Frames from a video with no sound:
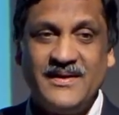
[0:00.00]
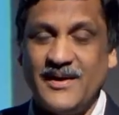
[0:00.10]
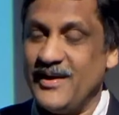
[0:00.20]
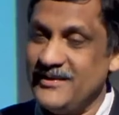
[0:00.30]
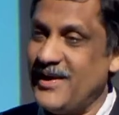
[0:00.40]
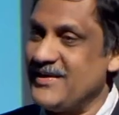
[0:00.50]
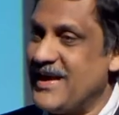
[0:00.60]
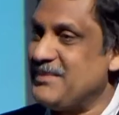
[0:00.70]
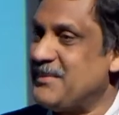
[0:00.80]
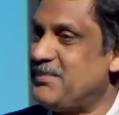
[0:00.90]
Now
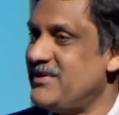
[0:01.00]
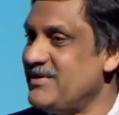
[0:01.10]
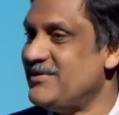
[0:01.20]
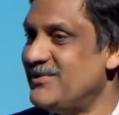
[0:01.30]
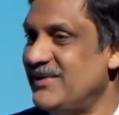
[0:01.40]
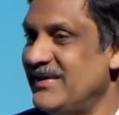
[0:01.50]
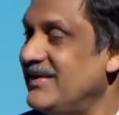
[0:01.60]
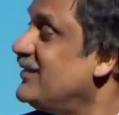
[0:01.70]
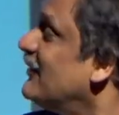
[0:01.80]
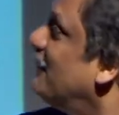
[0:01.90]
at Purdue,
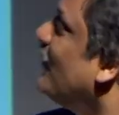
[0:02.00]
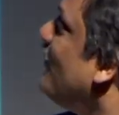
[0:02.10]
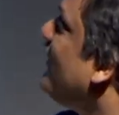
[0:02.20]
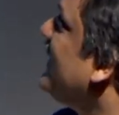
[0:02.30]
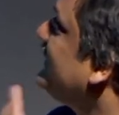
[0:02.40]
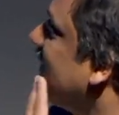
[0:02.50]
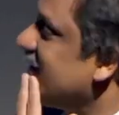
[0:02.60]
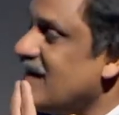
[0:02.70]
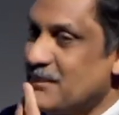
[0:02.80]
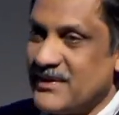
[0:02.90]
you will blow past
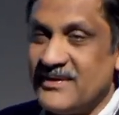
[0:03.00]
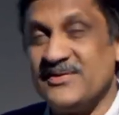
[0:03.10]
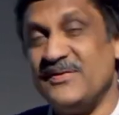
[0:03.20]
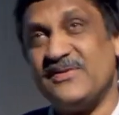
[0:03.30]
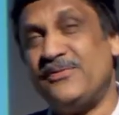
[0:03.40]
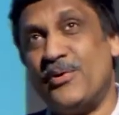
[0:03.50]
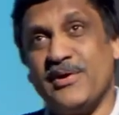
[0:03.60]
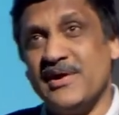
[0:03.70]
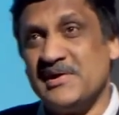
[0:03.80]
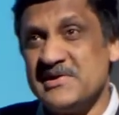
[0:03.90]
that number. So if it's 4
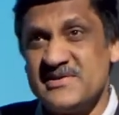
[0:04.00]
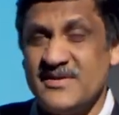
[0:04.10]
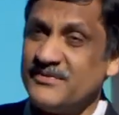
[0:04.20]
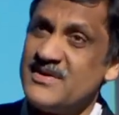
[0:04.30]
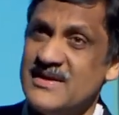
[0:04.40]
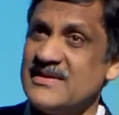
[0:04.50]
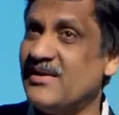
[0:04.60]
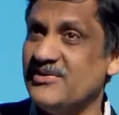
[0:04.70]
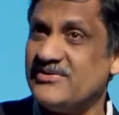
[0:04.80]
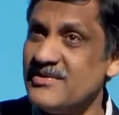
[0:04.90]
years and you have
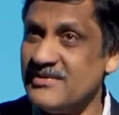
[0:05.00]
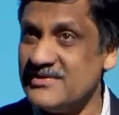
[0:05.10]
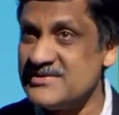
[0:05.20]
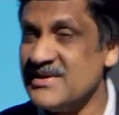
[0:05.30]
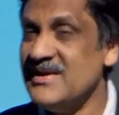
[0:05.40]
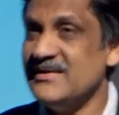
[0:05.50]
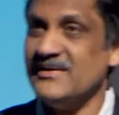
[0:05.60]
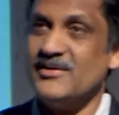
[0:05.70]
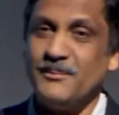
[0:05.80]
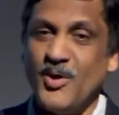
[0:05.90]
30,000 students,
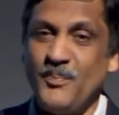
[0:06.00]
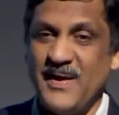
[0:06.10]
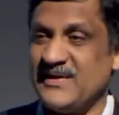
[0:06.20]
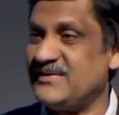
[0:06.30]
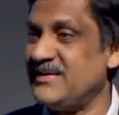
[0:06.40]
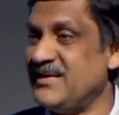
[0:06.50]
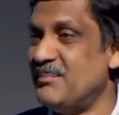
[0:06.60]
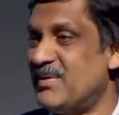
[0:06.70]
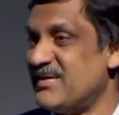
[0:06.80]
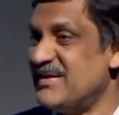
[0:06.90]
then you'll blow past that
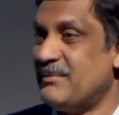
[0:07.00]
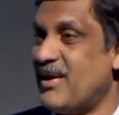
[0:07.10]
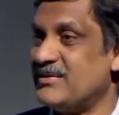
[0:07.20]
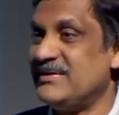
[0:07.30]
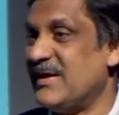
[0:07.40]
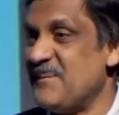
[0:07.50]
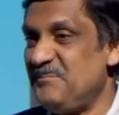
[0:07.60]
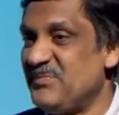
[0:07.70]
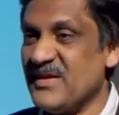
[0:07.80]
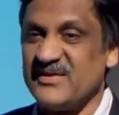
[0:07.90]
number in about
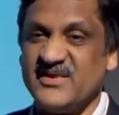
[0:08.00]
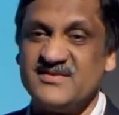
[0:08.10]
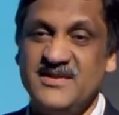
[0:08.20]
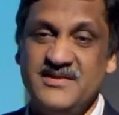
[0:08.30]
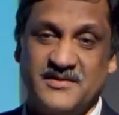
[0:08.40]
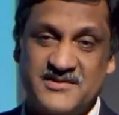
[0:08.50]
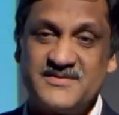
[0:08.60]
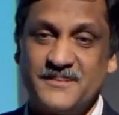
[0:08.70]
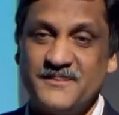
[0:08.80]
16 years.